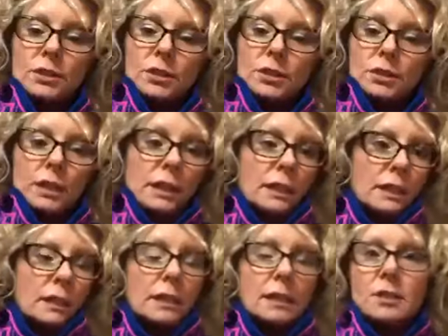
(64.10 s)
the screen
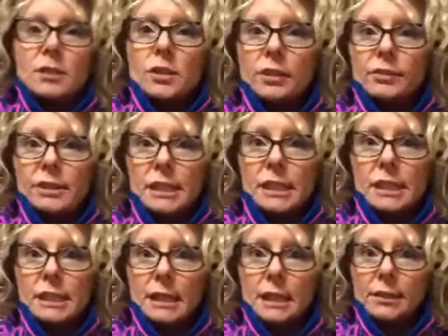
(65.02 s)
and get the selfie
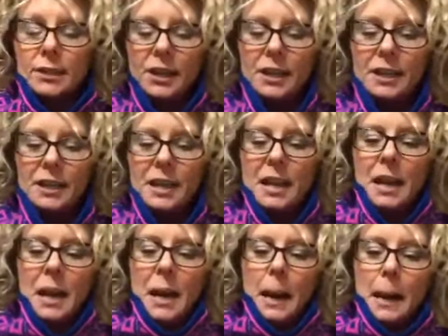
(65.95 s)
stick out,
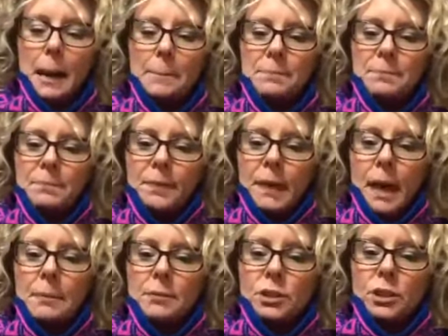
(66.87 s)
I'm
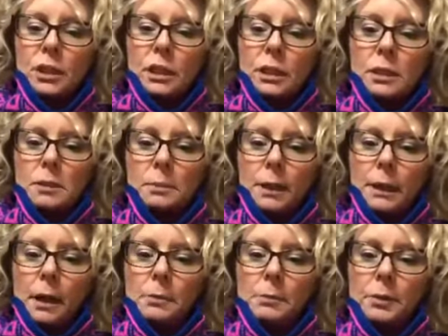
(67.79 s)
just going to explain
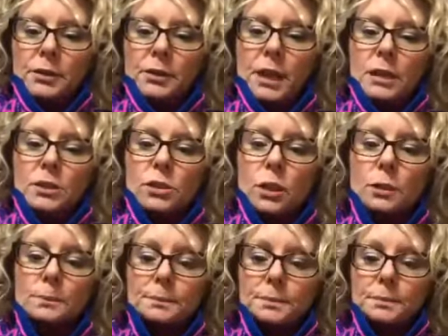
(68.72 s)
a couple more things.
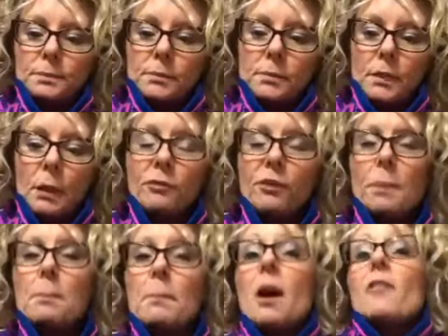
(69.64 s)
So
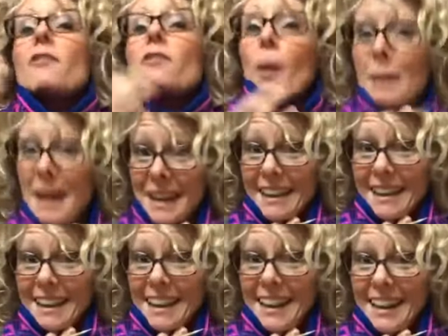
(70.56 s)
for me,
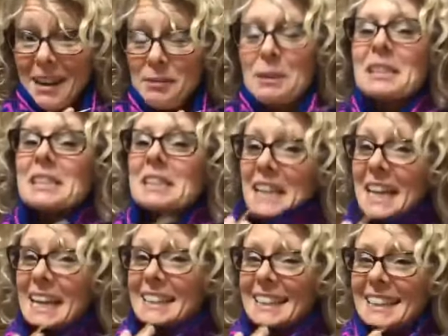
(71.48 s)
once
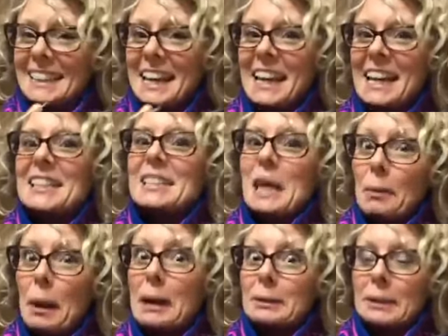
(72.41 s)
again, it's how
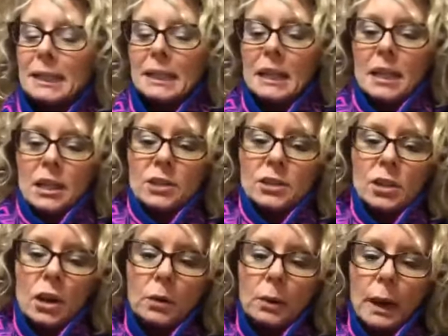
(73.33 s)
I do it.
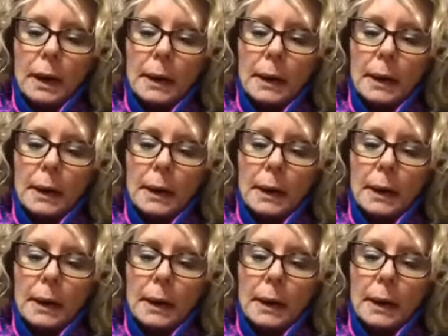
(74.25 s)
So